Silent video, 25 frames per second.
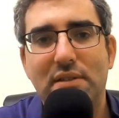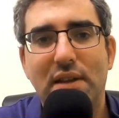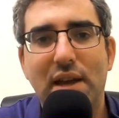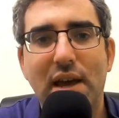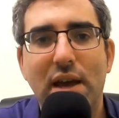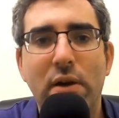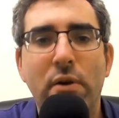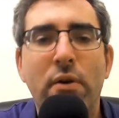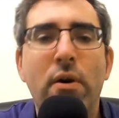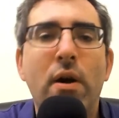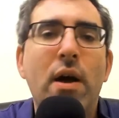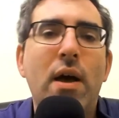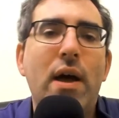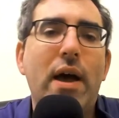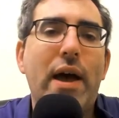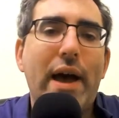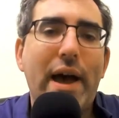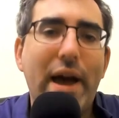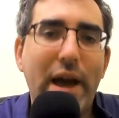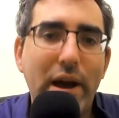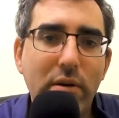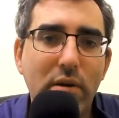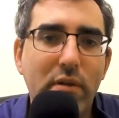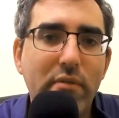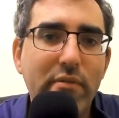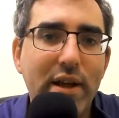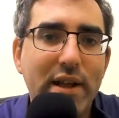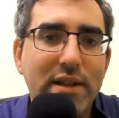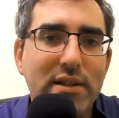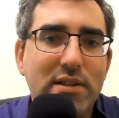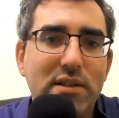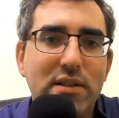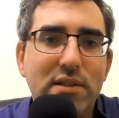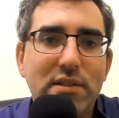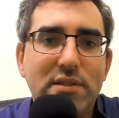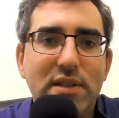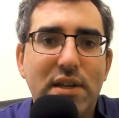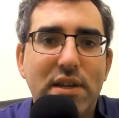Now, how are
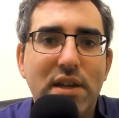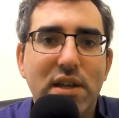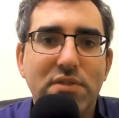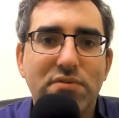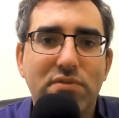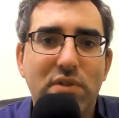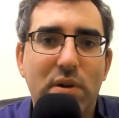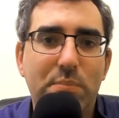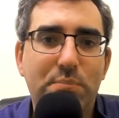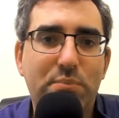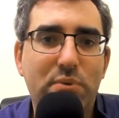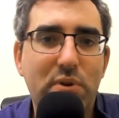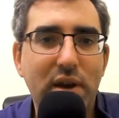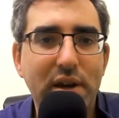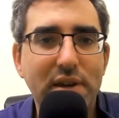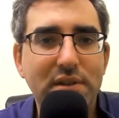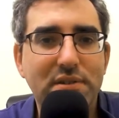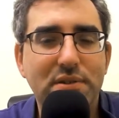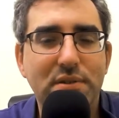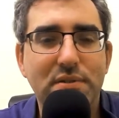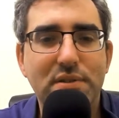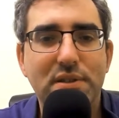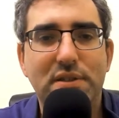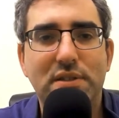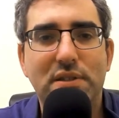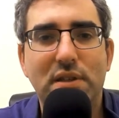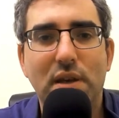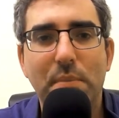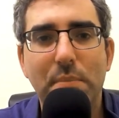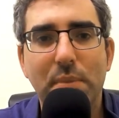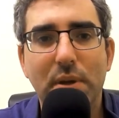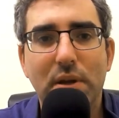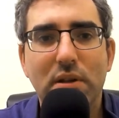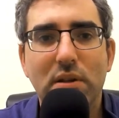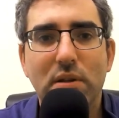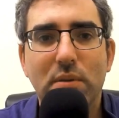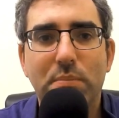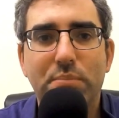rentals in Israel priced? So the
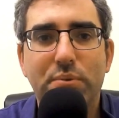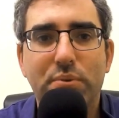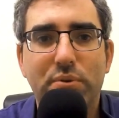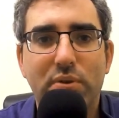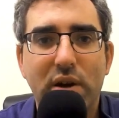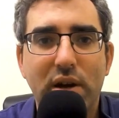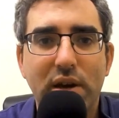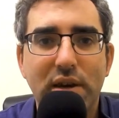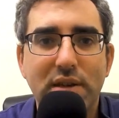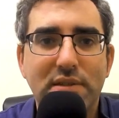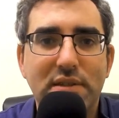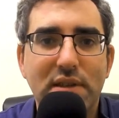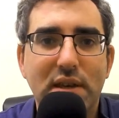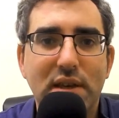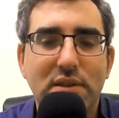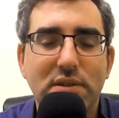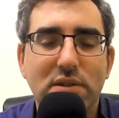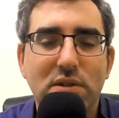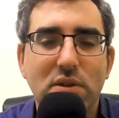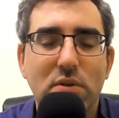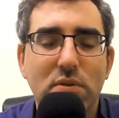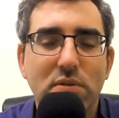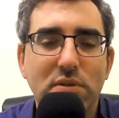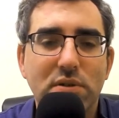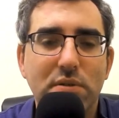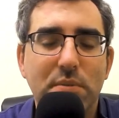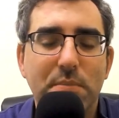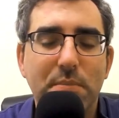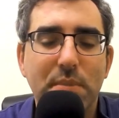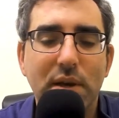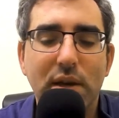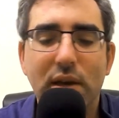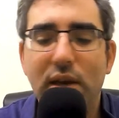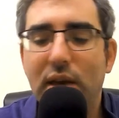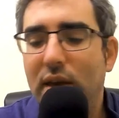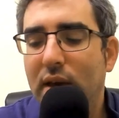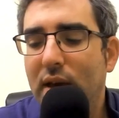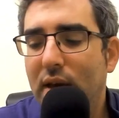typical price is going to
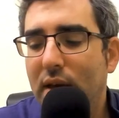be